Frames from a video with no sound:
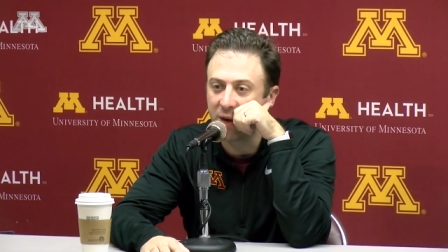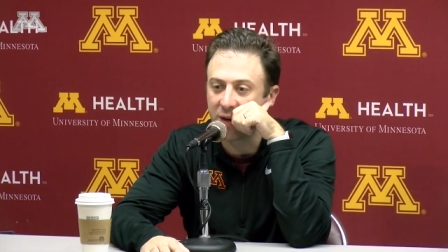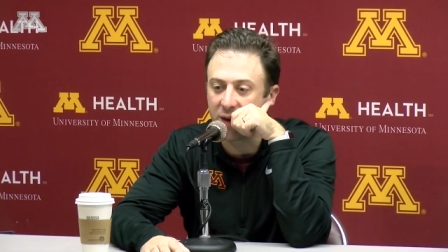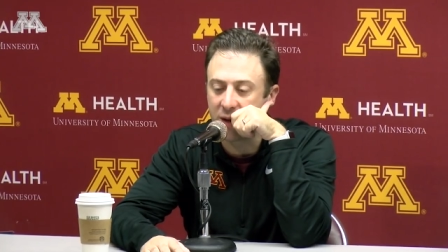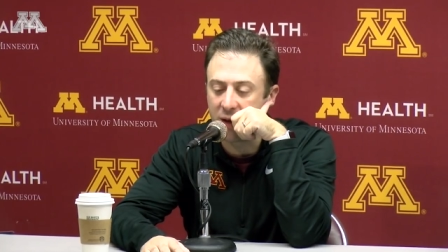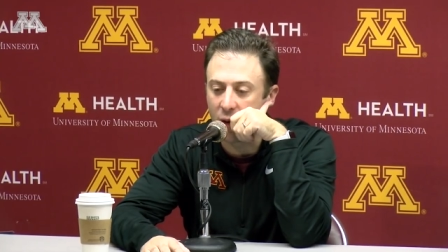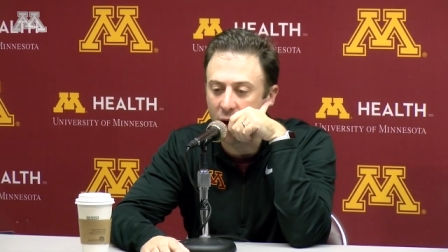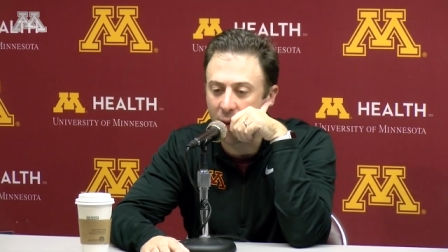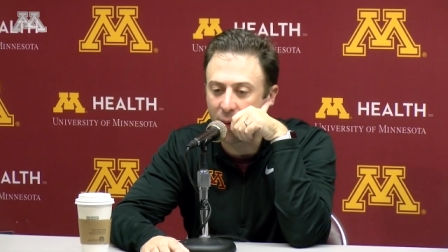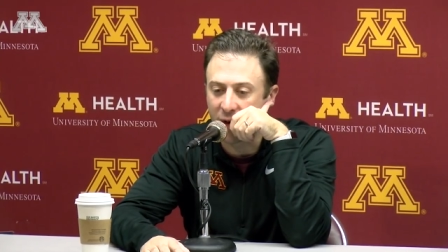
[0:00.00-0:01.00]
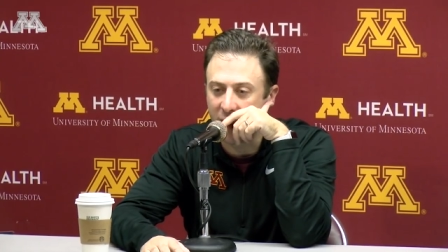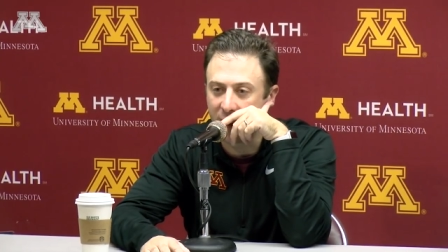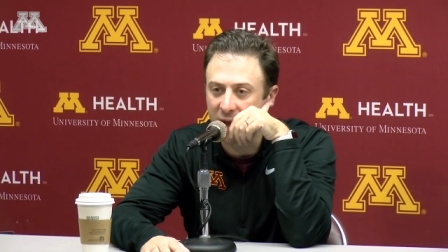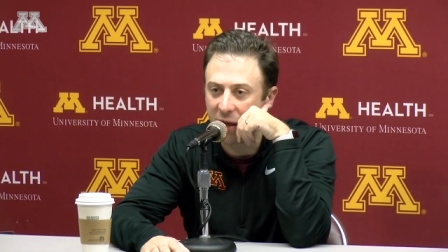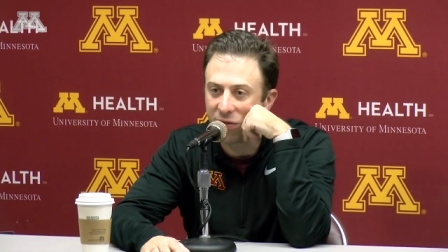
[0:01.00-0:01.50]
I thought, you know, Harper
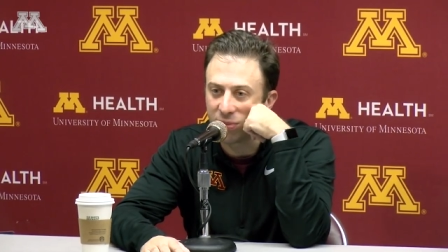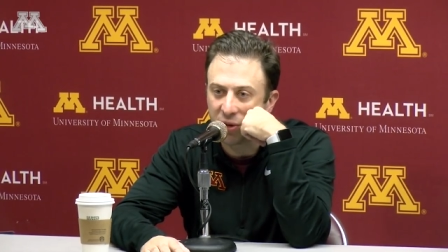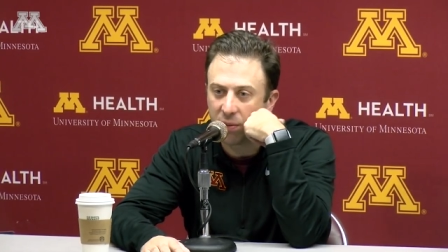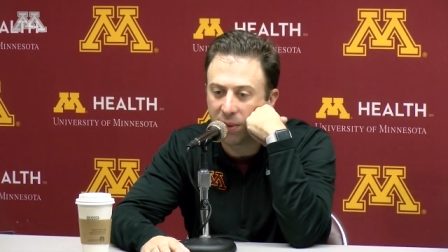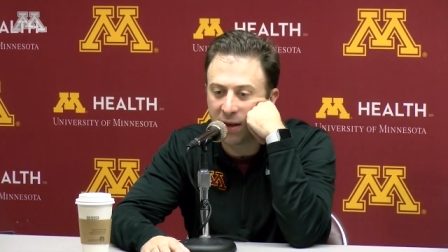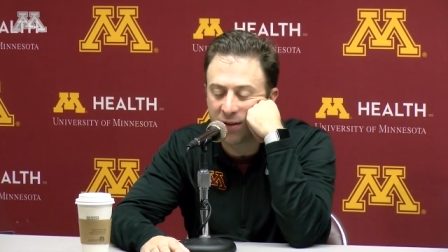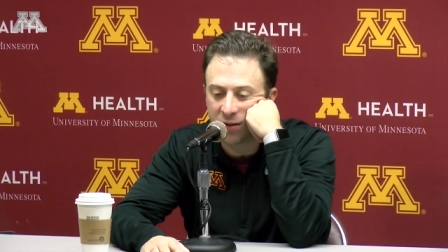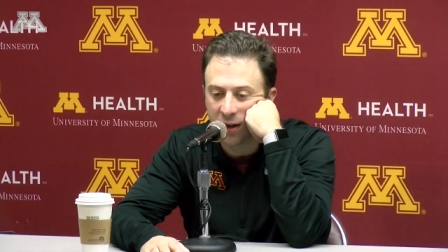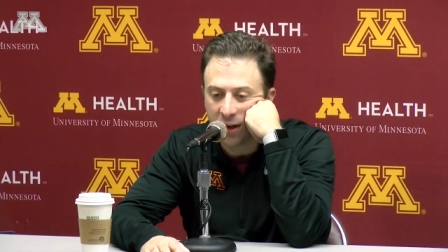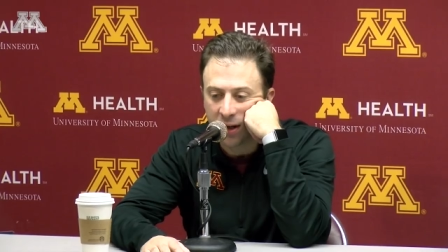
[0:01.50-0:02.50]
came in, gave some good minutes.